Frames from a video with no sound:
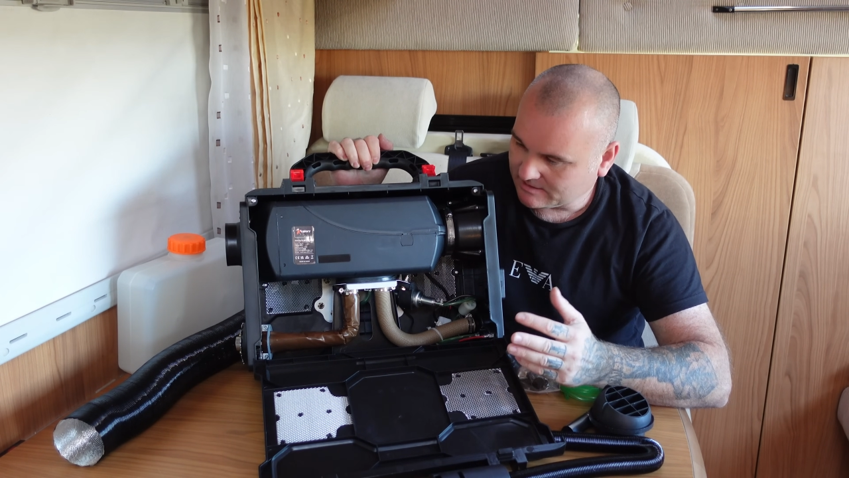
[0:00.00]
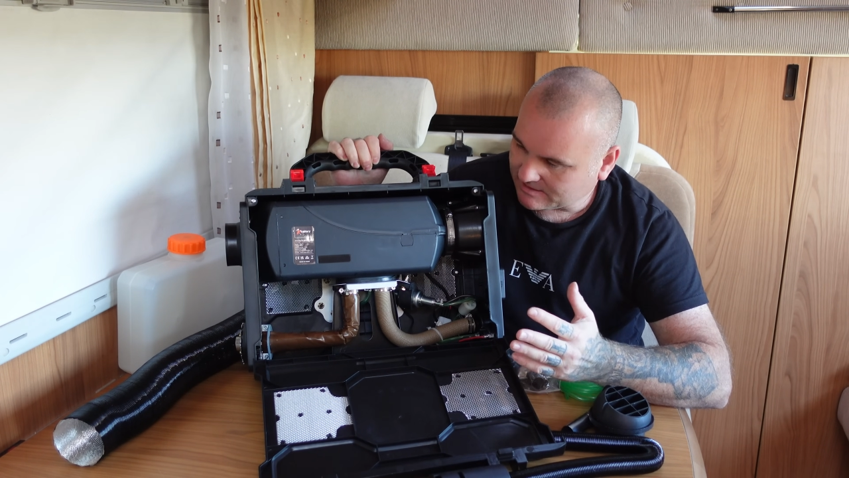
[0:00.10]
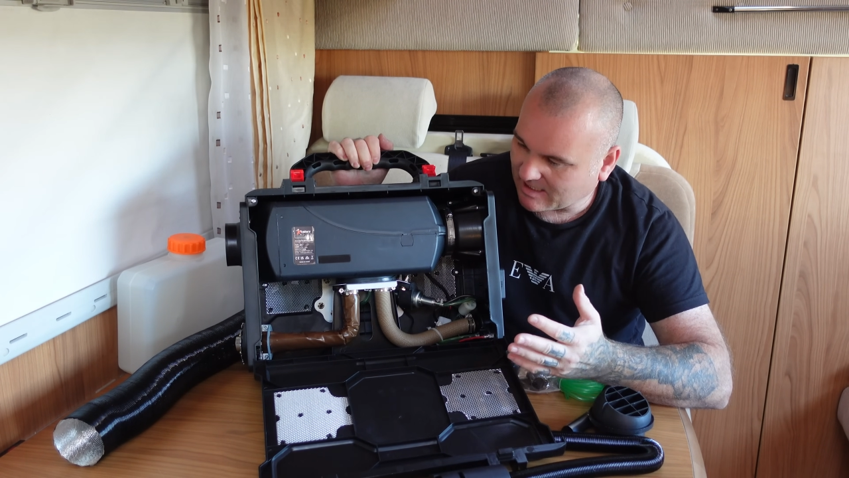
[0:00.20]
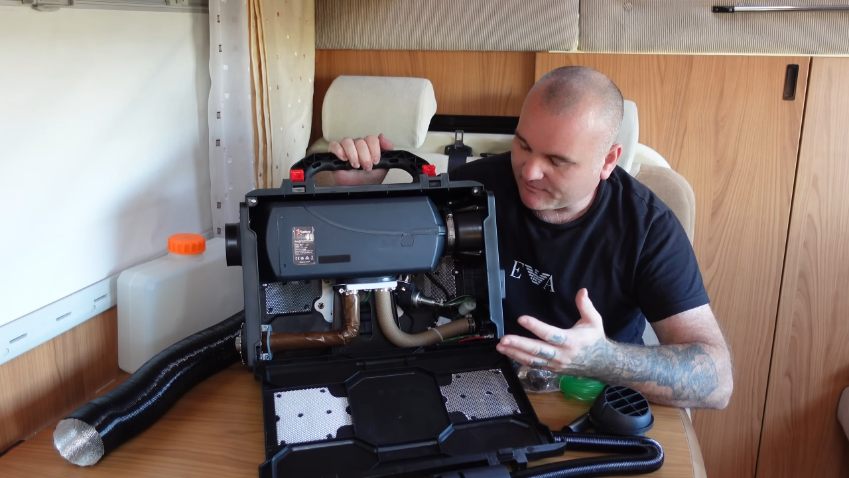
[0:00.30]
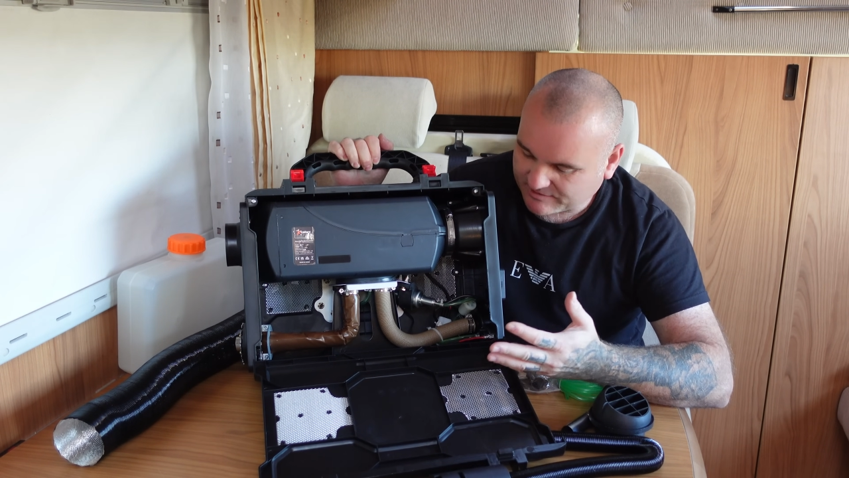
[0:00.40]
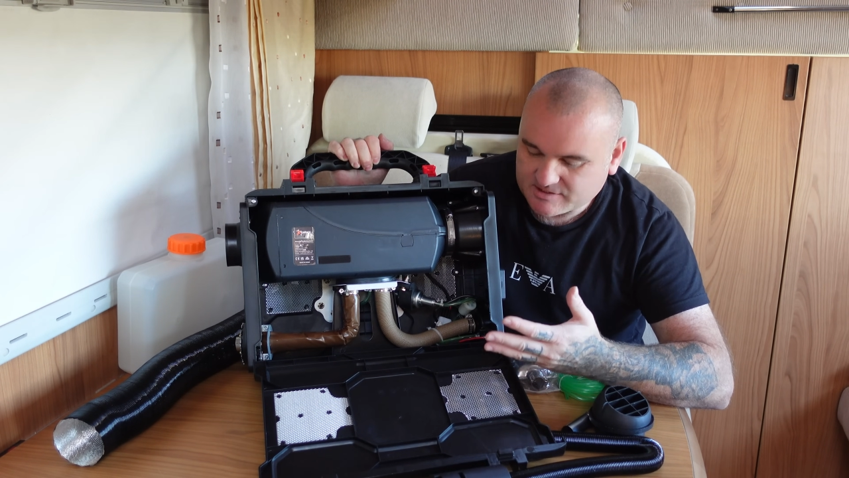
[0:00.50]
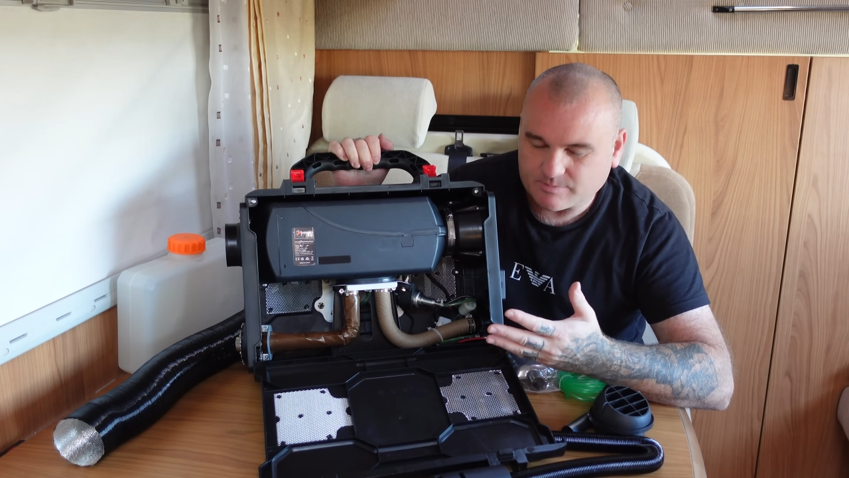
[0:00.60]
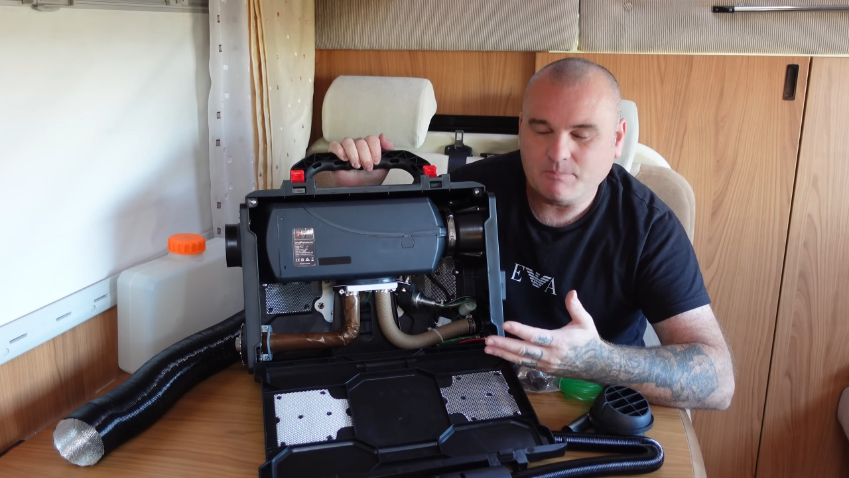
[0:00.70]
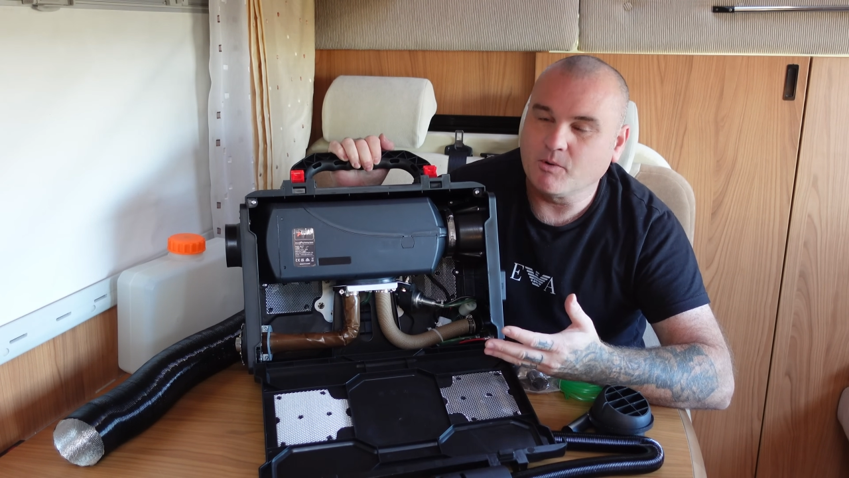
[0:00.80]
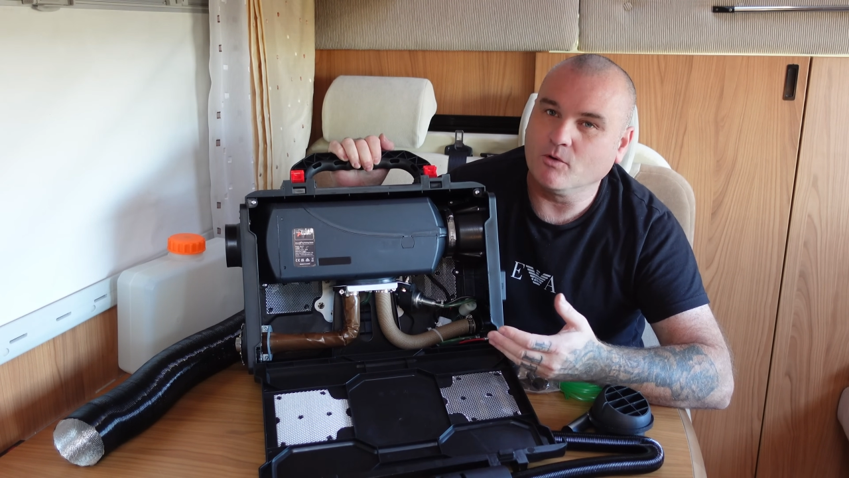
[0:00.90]
Now for this to
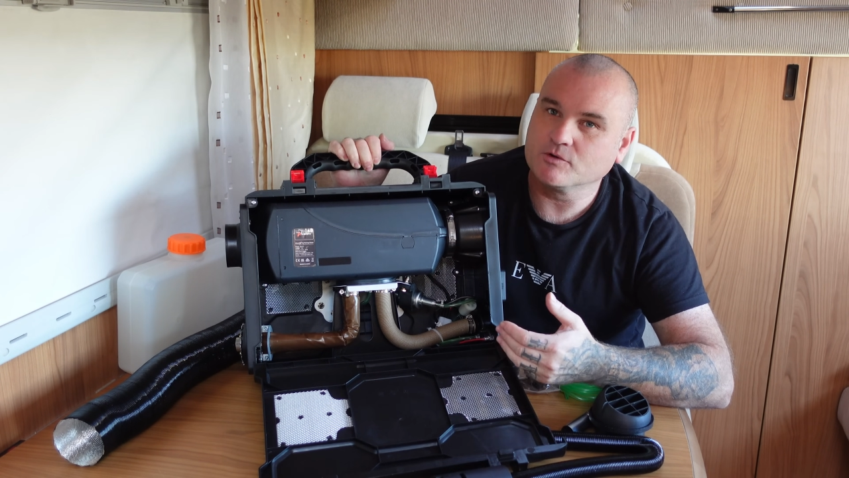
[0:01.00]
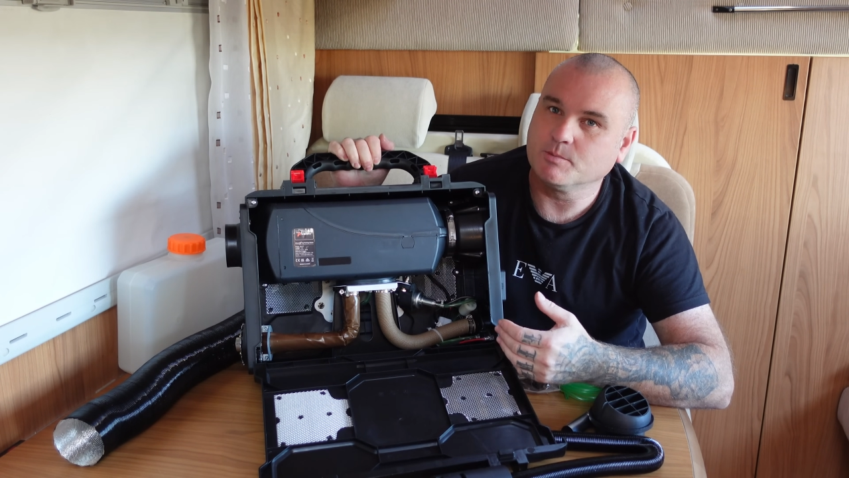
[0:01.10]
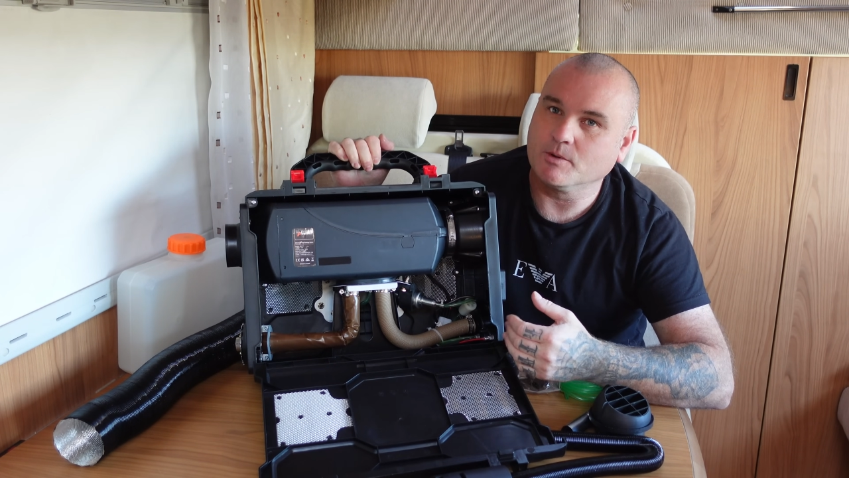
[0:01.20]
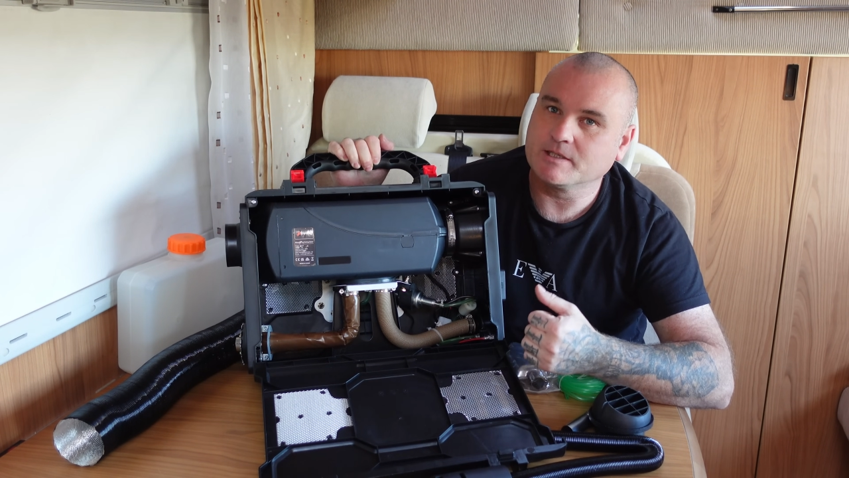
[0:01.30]
be portable,